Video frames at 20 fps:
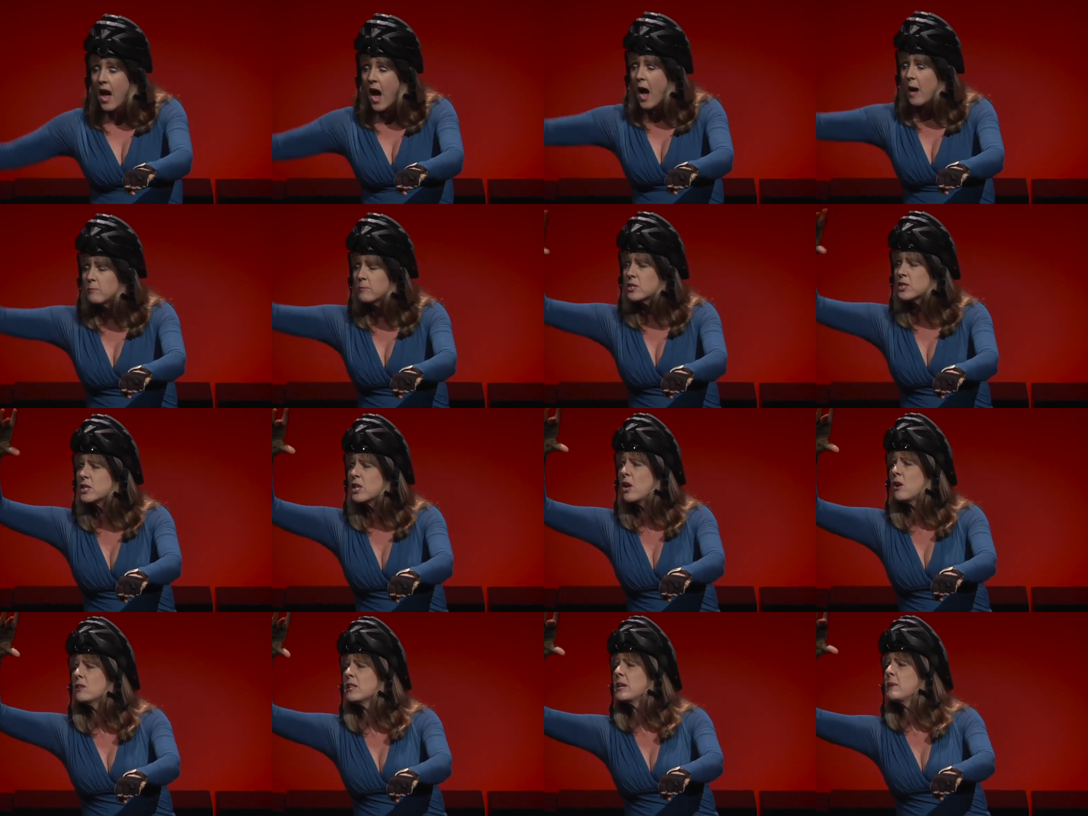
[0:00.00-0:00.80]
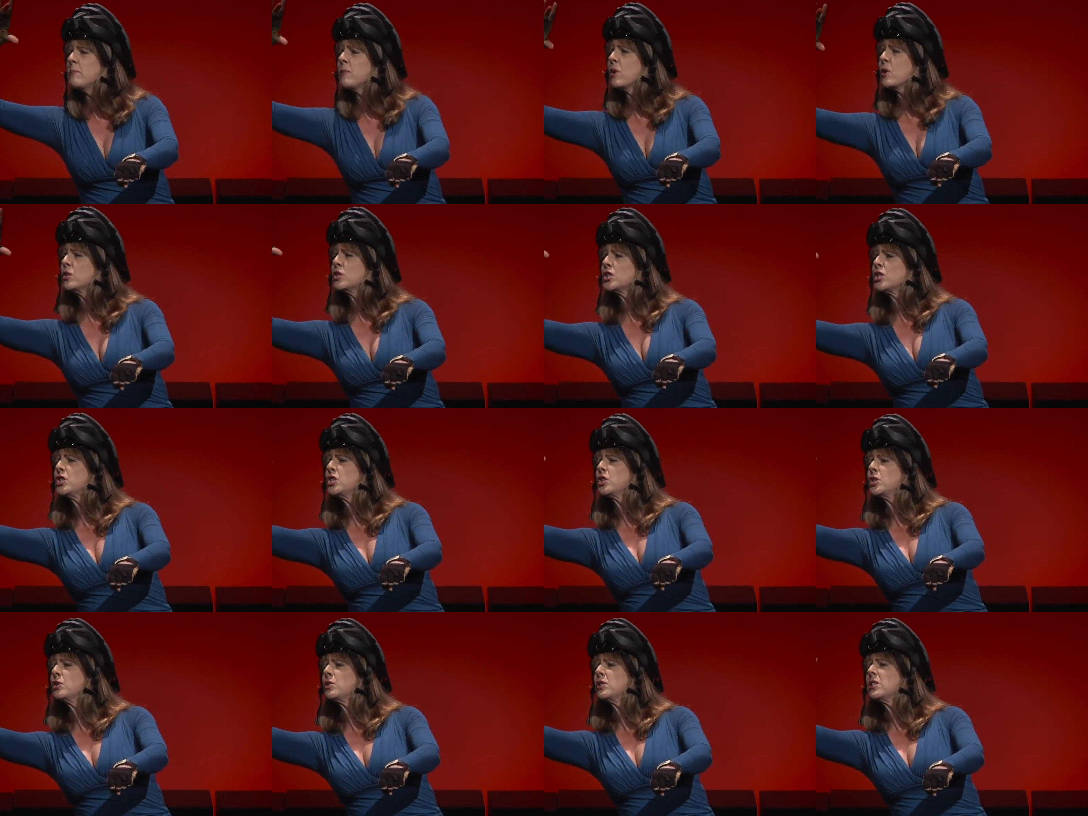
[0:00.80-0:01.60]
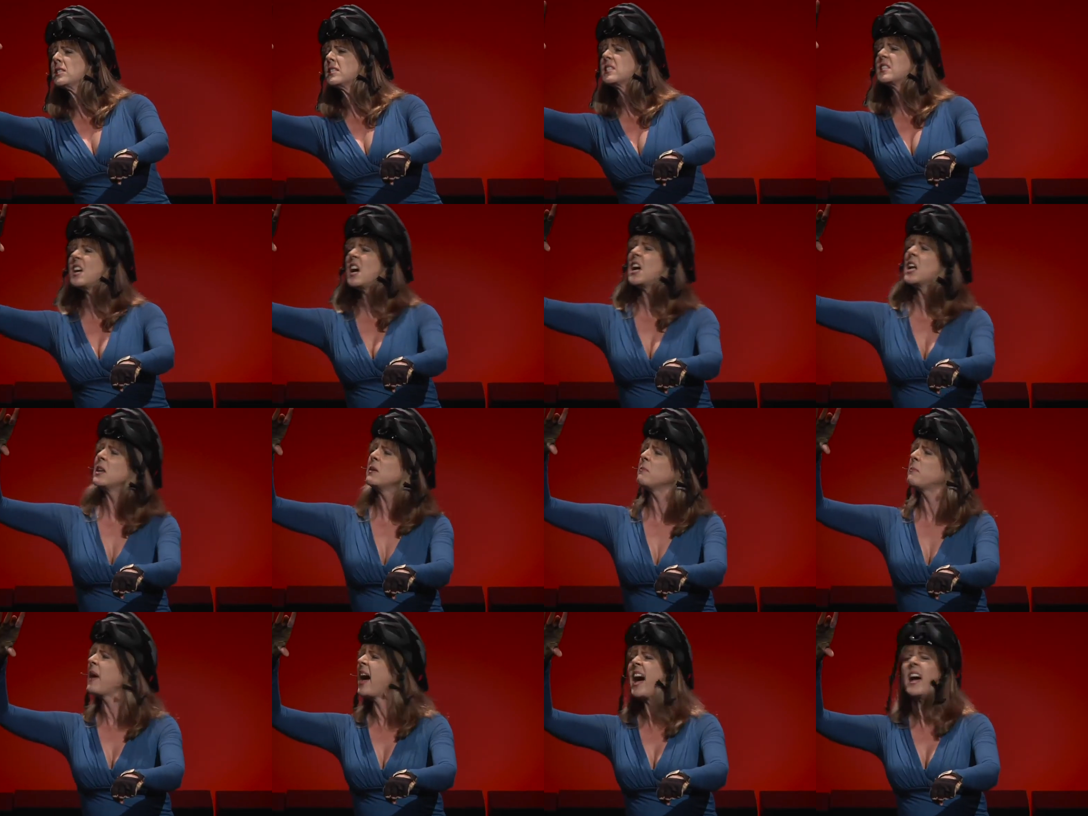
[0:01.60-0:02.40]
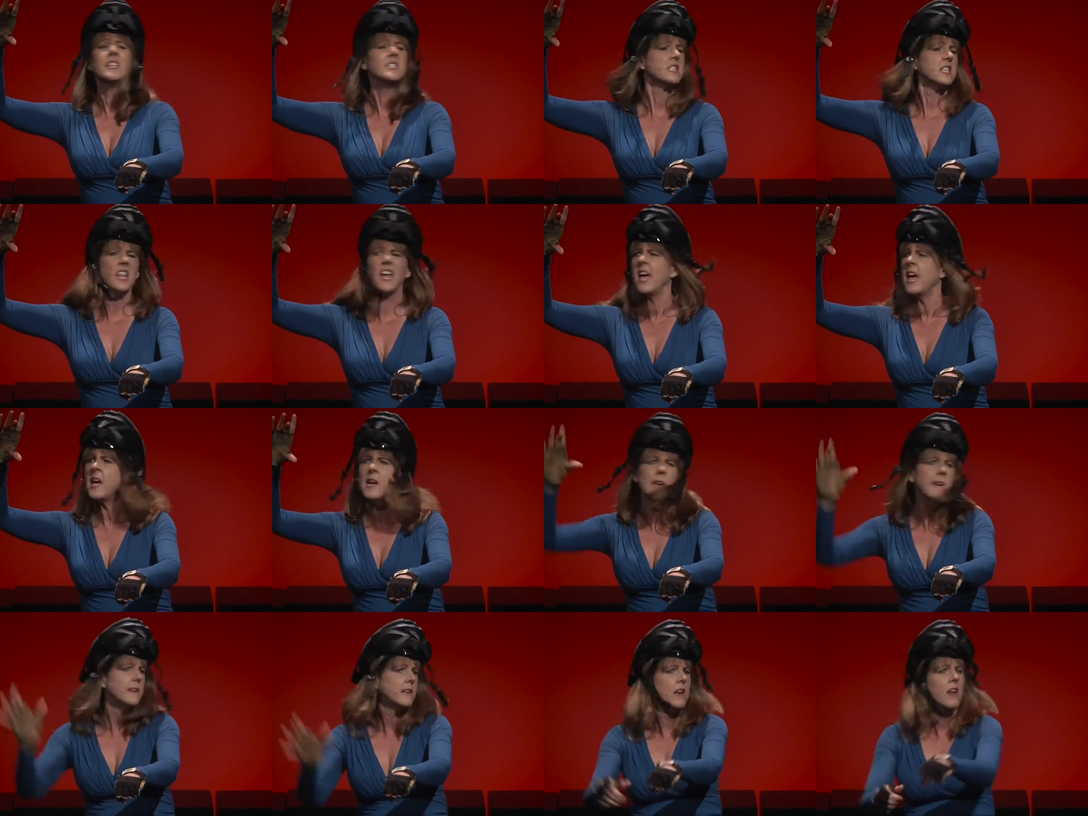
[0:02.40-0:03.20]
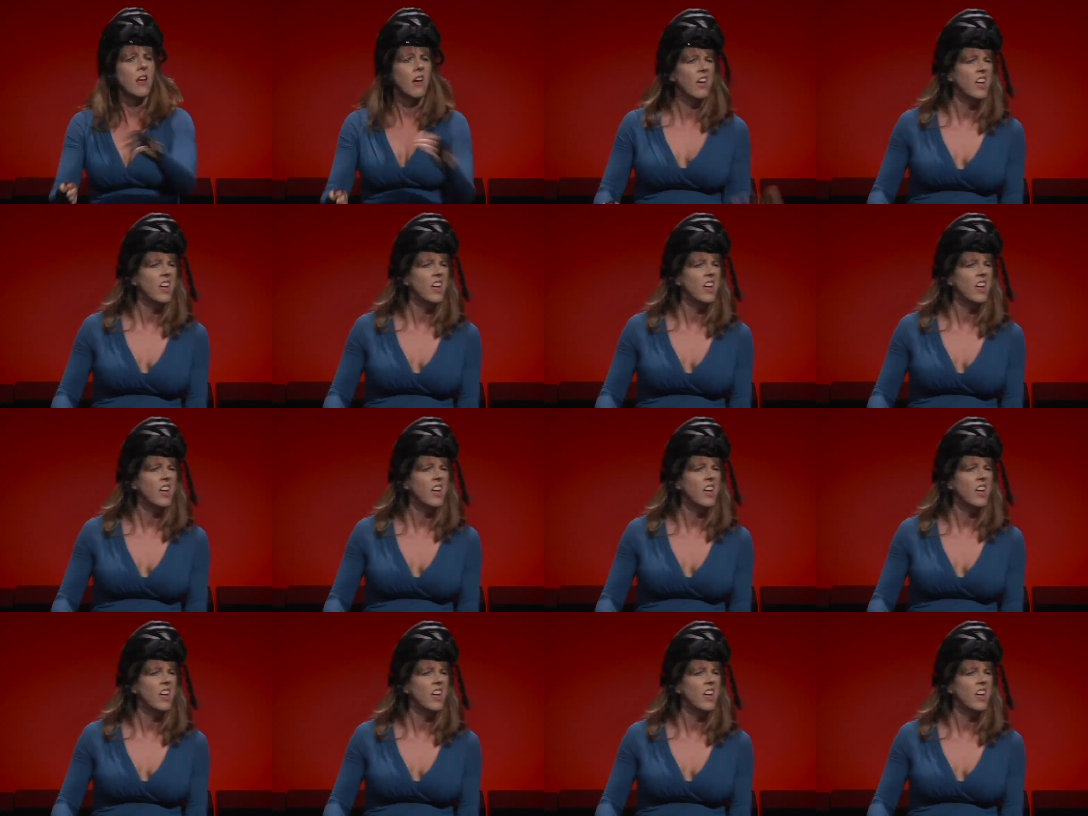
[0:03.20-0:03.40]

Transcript: I'm slowly merging to the sun pass lane.